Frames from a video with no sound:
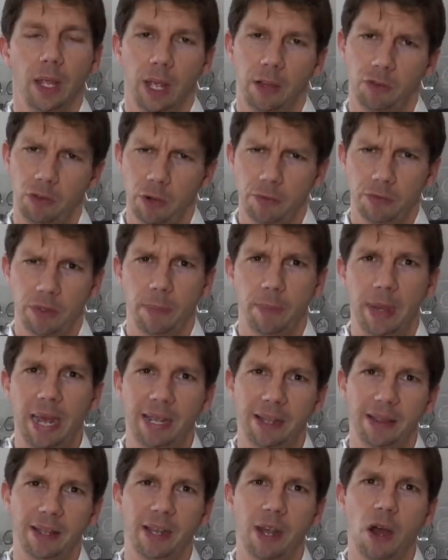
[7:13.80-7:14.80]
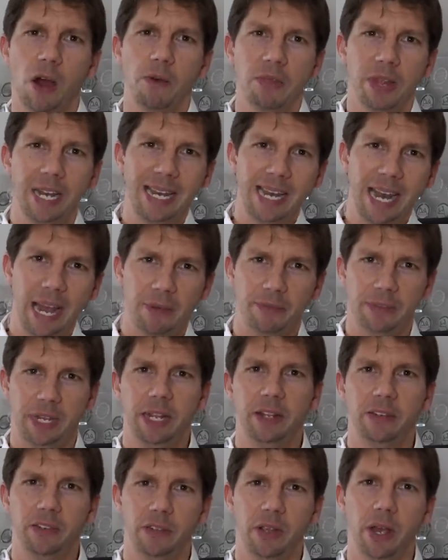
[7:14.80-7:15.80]
As you look from the back of the car, on the
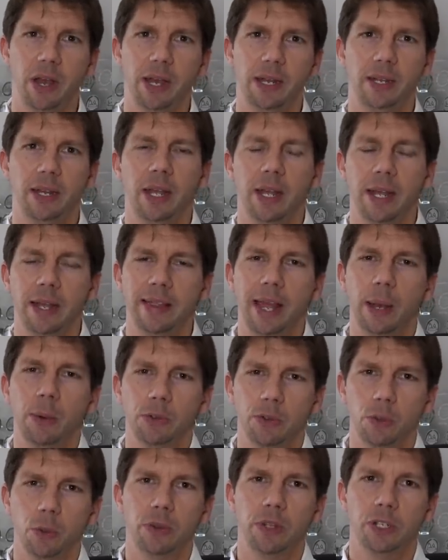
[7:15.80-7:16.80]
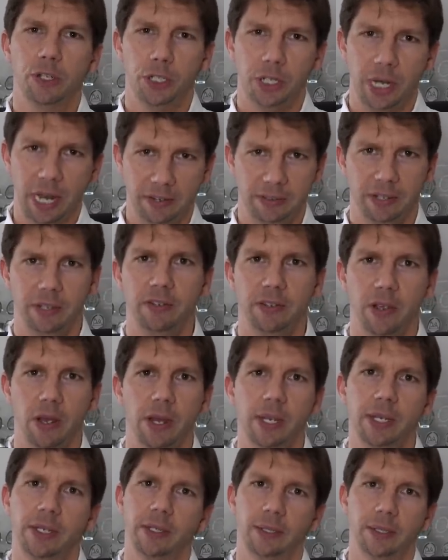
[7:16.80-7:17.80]
left-hand side, that was all the chassis
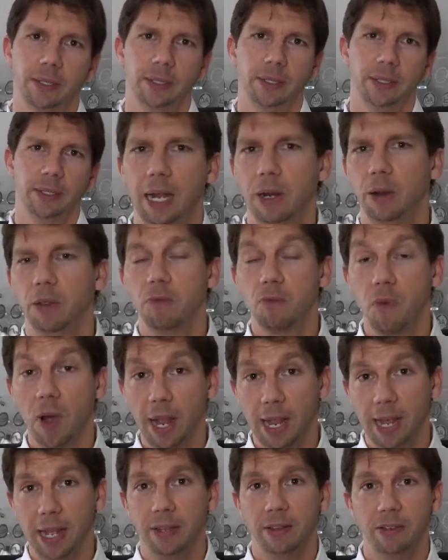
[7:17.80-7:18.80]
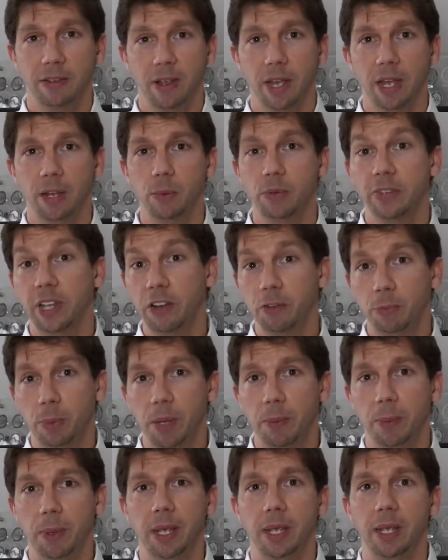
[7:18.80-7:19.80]
side. And on the right-hand side was
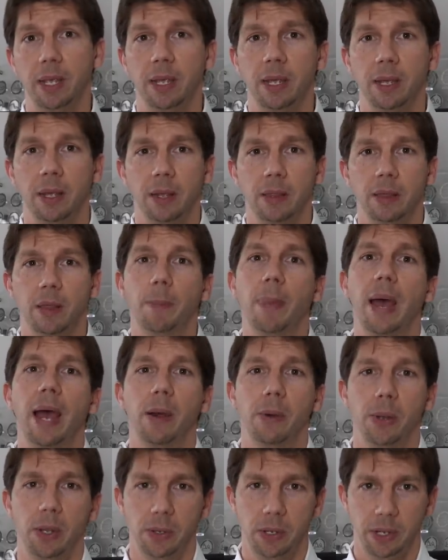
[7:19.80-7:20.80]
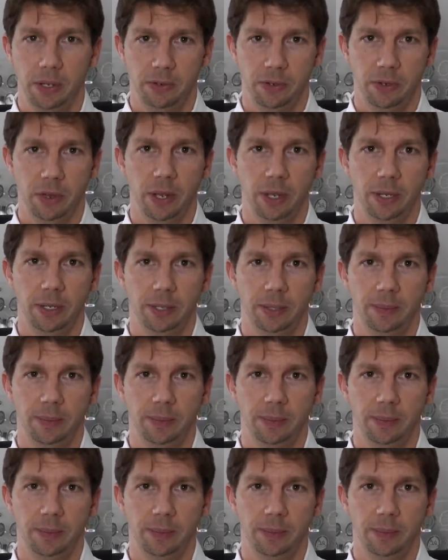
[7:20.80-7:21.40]
HPP, the power unit side.